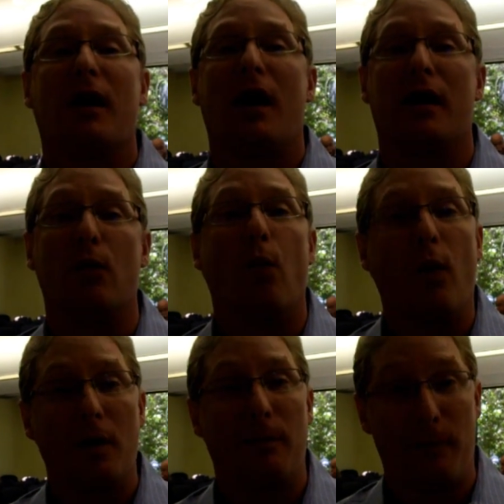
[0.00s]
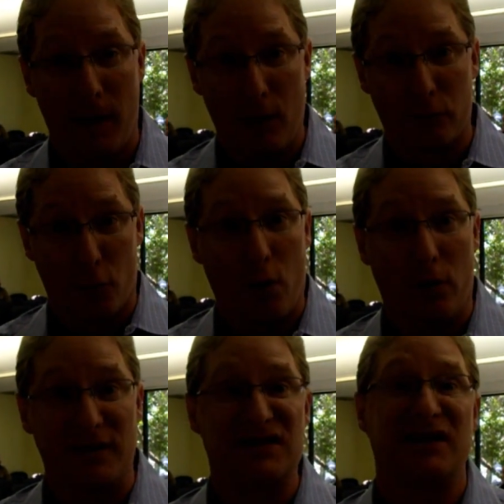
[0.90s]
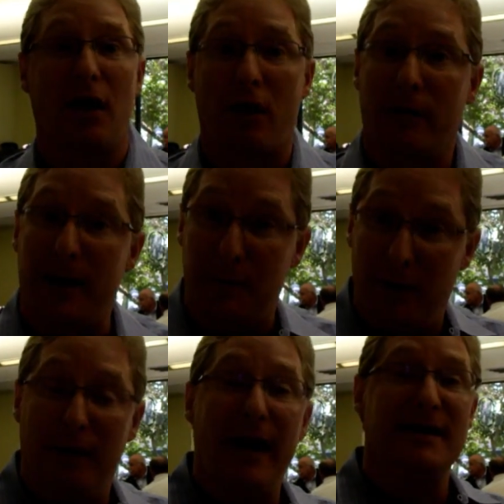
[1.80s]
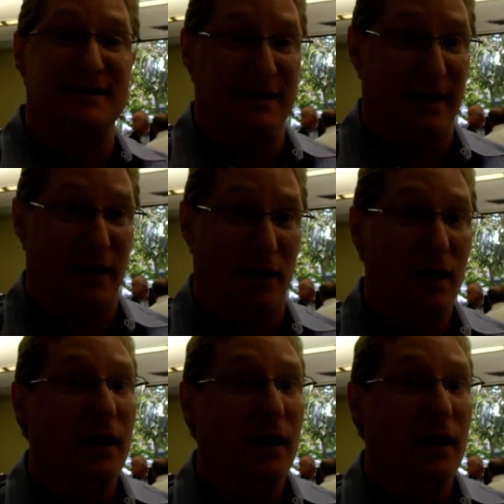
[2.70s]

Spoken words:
not and what role the CRA plays in there,